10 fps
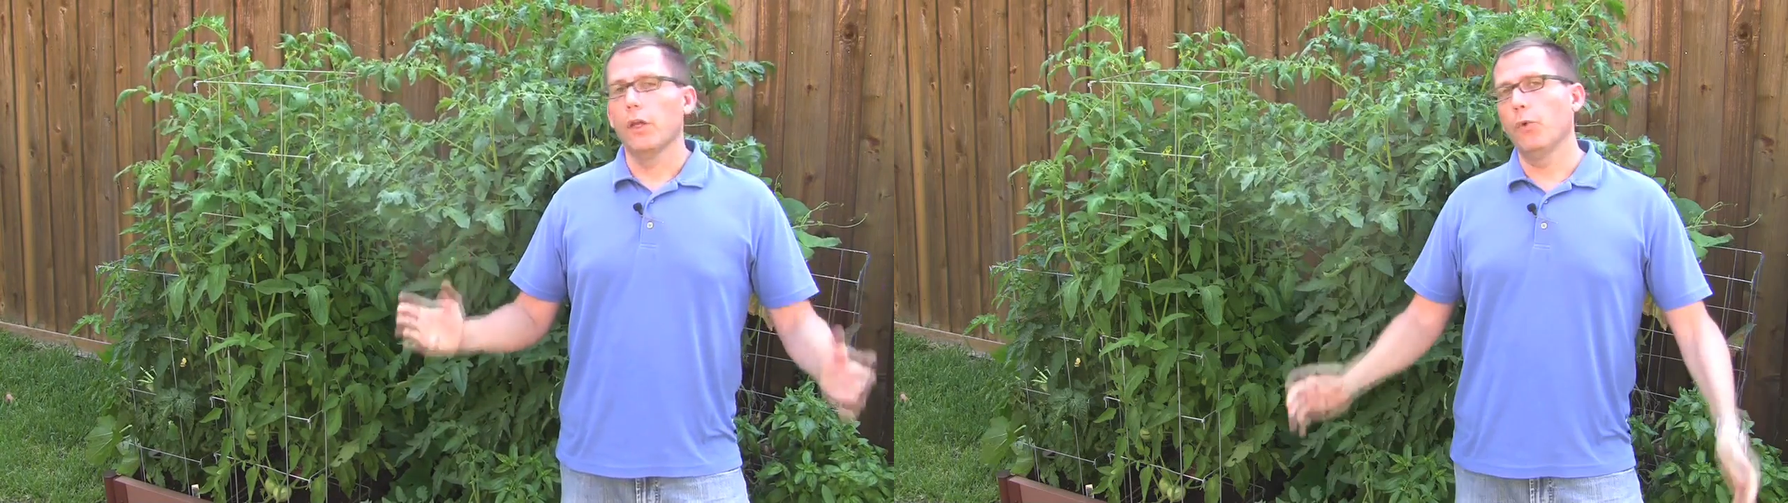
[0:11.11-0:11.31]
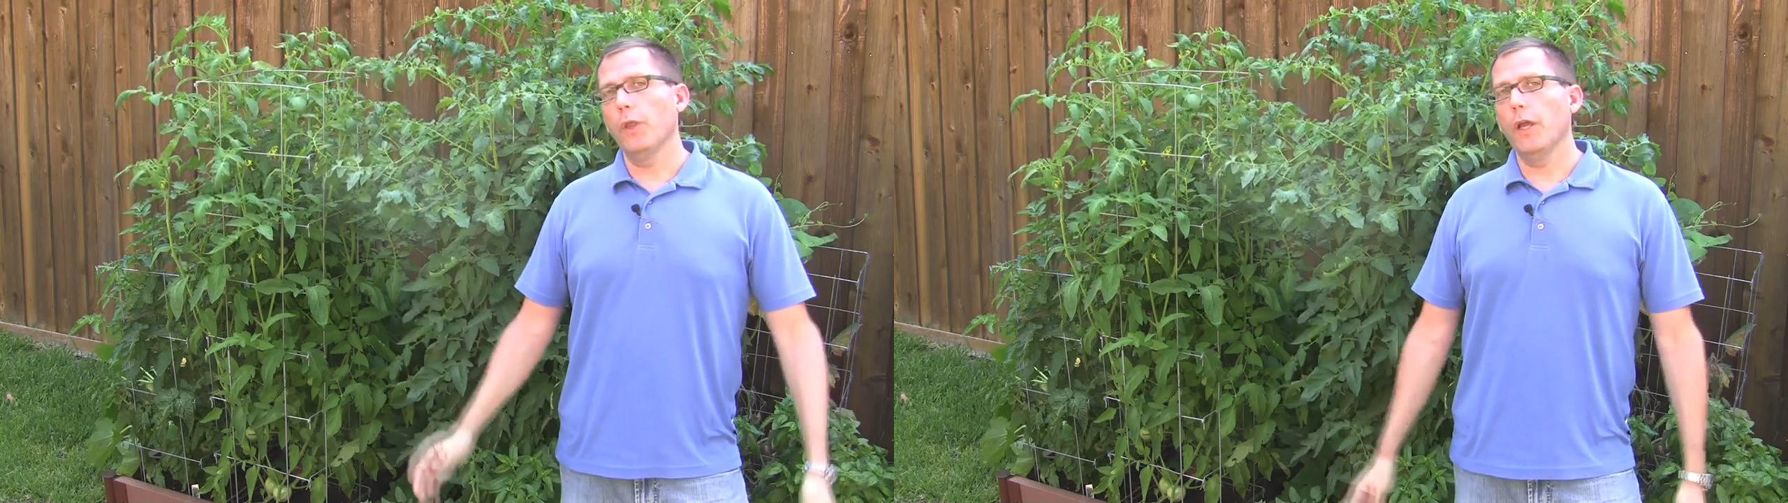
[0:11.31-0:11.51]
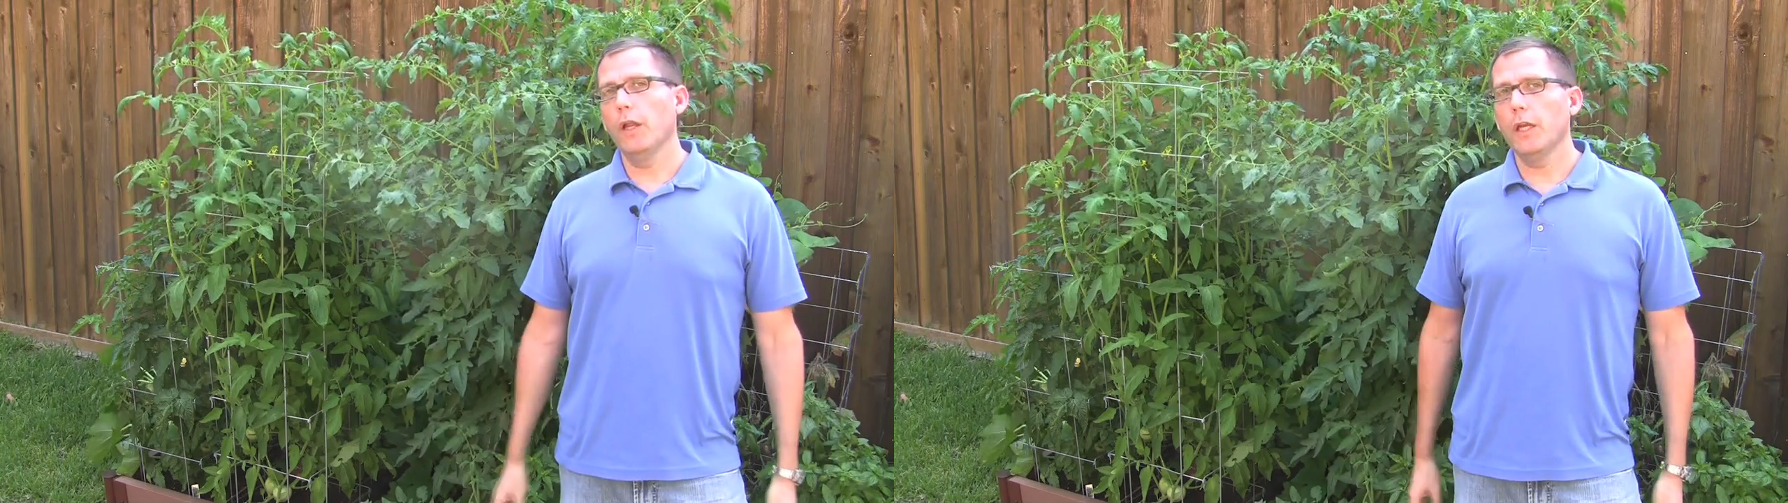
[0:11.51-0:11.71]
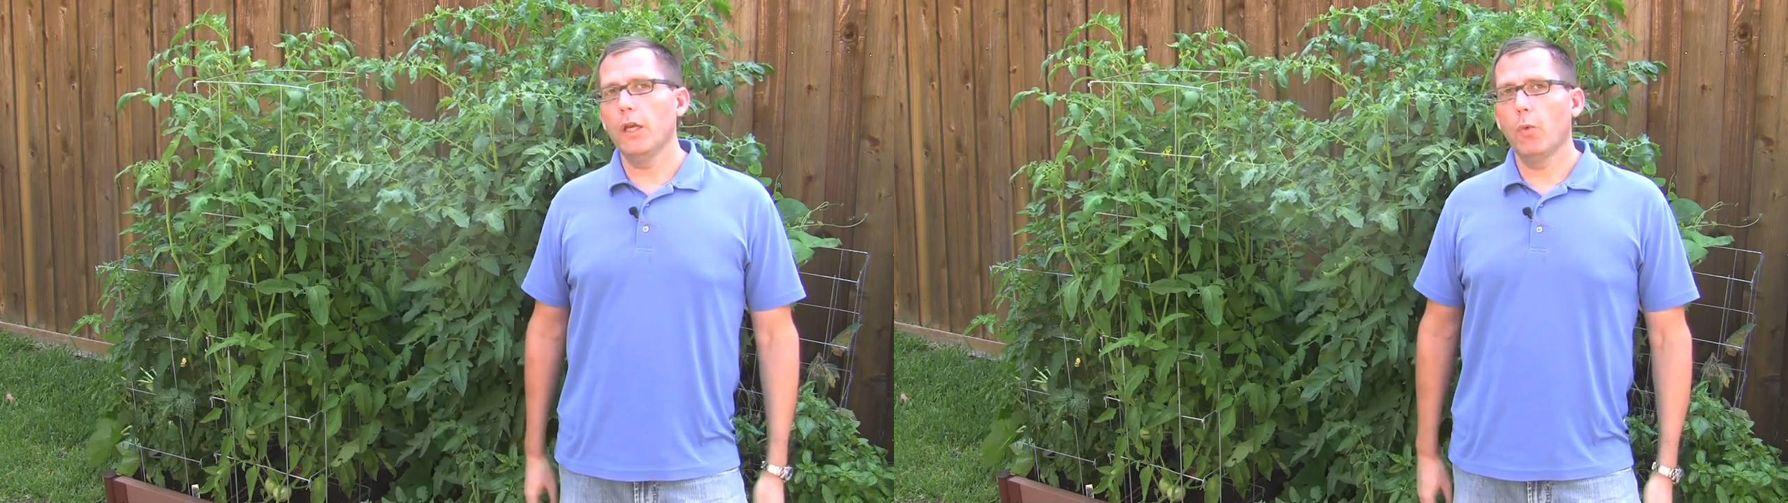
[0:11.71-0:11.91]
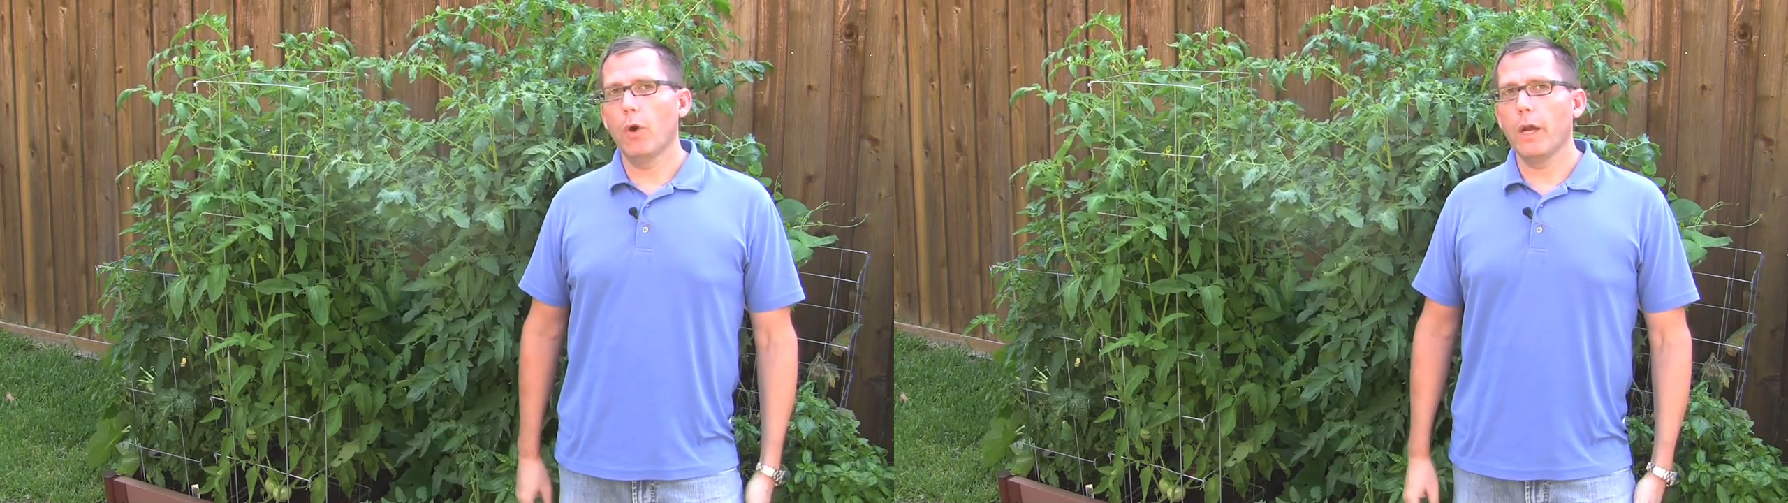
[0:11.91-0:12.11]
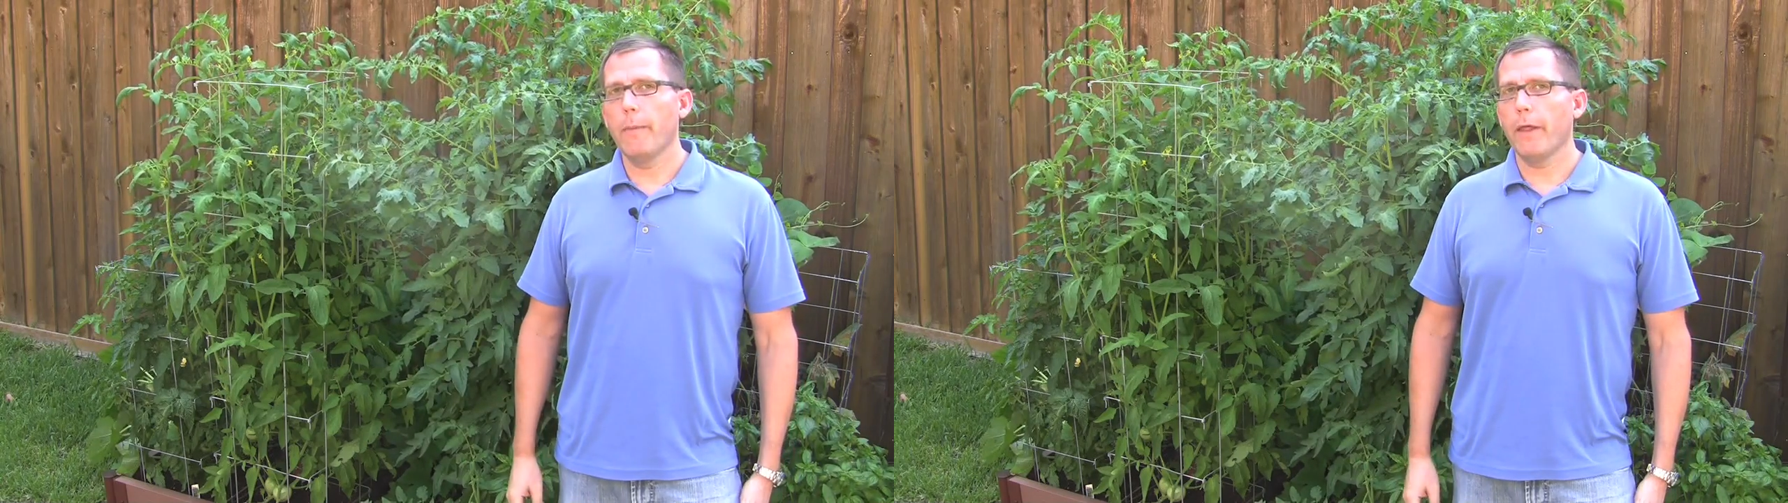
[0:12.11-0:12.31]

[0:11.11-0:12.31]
You really only need to worry